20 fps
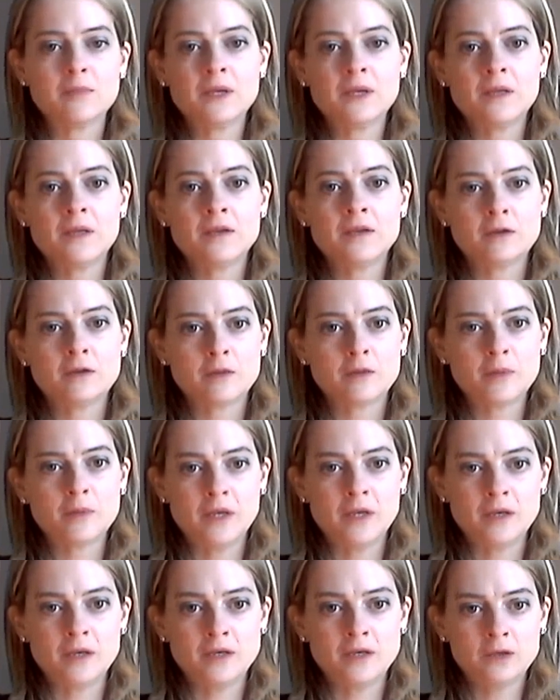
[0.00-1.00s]
be the
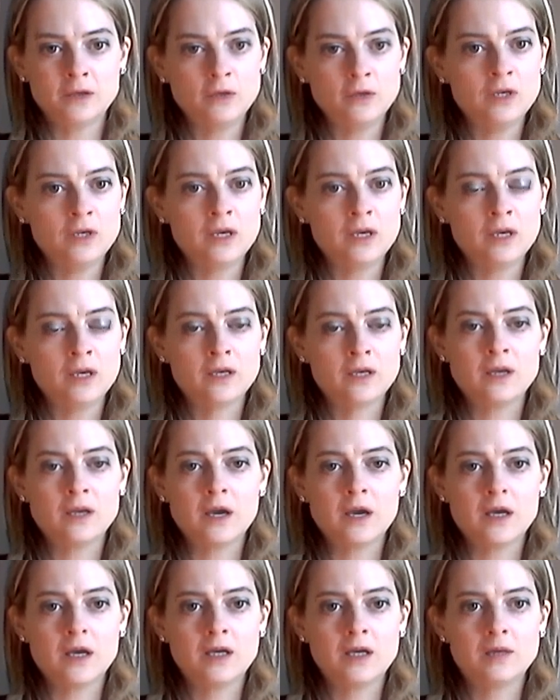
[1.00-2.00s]
European
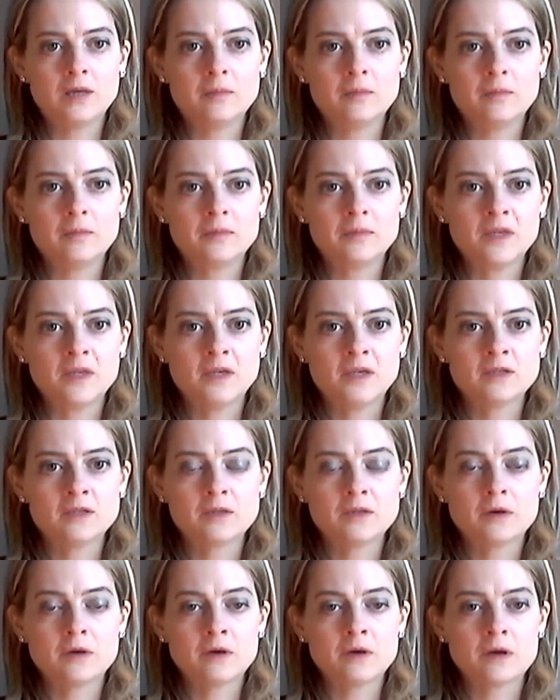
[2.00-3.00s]
Union.
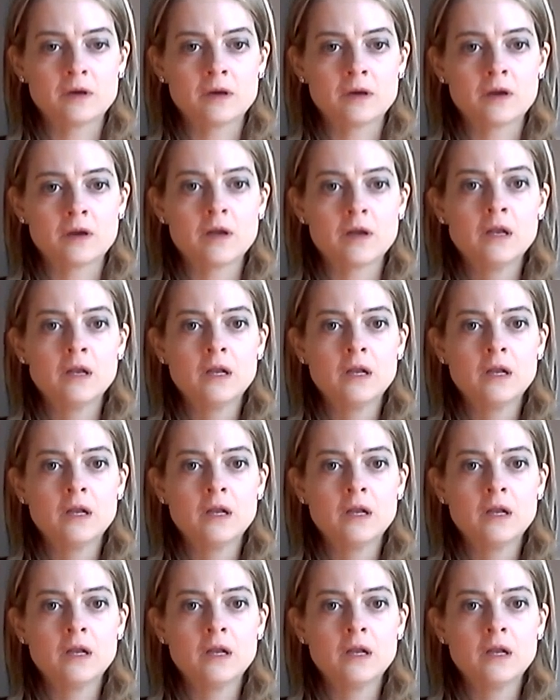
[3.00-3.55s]
These are